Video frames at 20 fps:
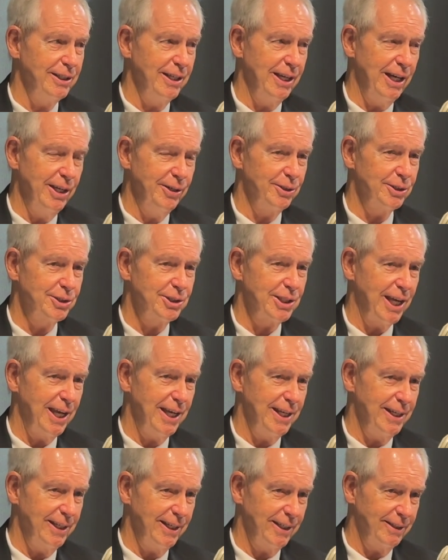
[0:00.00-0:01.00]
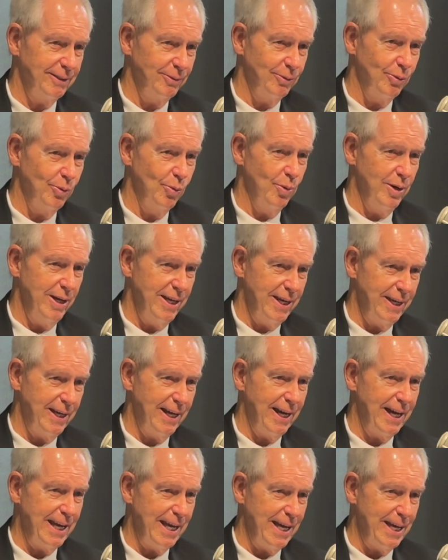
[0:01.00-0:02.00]
understanding when
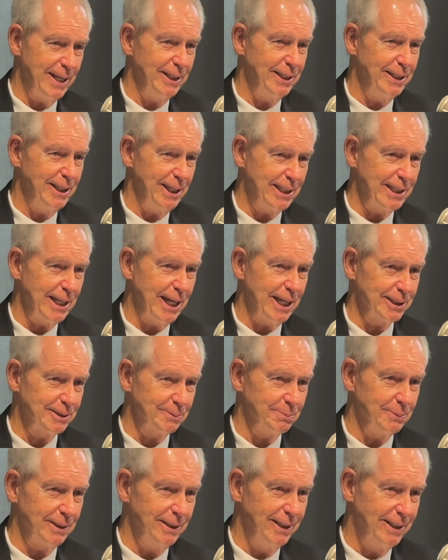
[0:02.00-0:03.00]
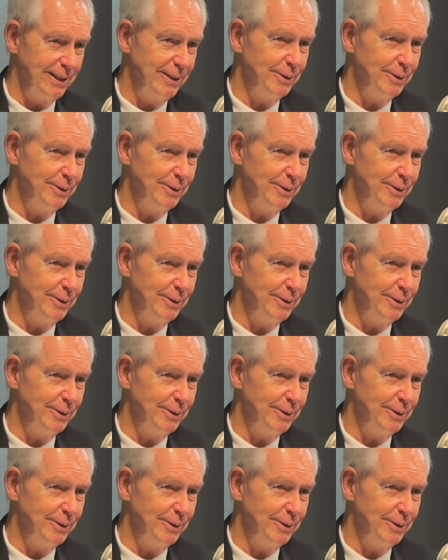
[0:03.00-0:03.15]
I had a detachment.